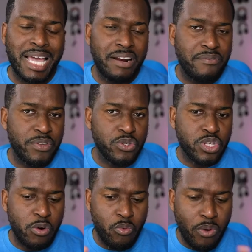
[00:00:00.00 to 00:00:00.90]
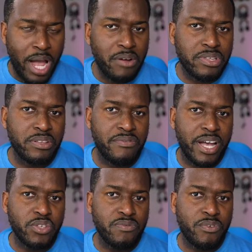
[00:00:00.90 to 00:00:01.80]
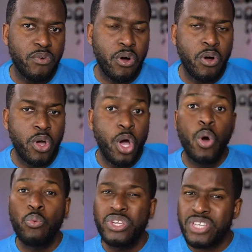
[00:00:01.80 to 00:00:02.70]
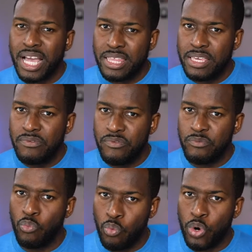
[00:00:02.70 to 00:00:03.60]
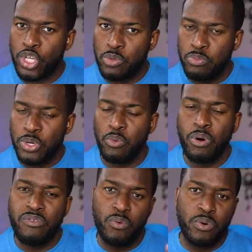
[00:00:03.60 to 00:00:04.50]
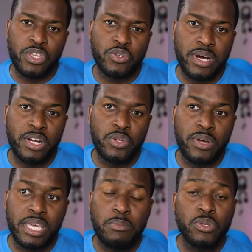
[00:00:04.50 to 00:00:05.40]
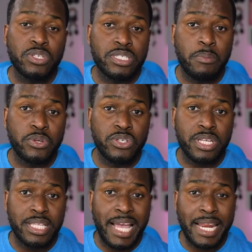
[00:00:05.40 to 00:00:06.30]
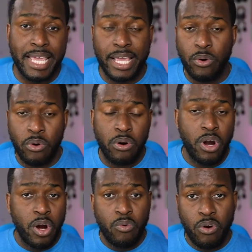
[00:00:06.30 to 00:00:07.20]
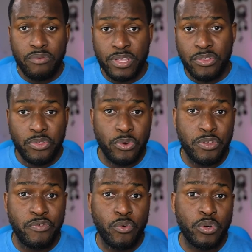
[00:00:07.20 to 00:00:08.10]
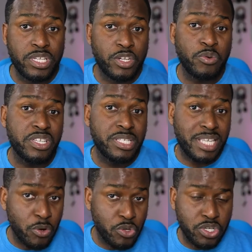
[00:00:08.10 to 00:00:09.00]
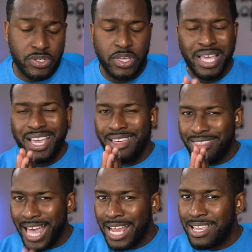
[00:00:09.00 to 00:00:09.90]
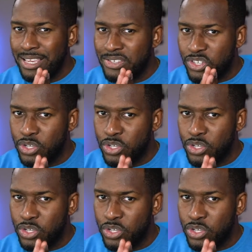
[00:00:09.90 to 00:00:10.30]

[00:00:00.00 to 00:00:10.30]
kind of feels around the device overall, which I think works pretty well for what they're trying to do, and keeping the temperatures at 98 or roughly 34 degrees Celsius. That is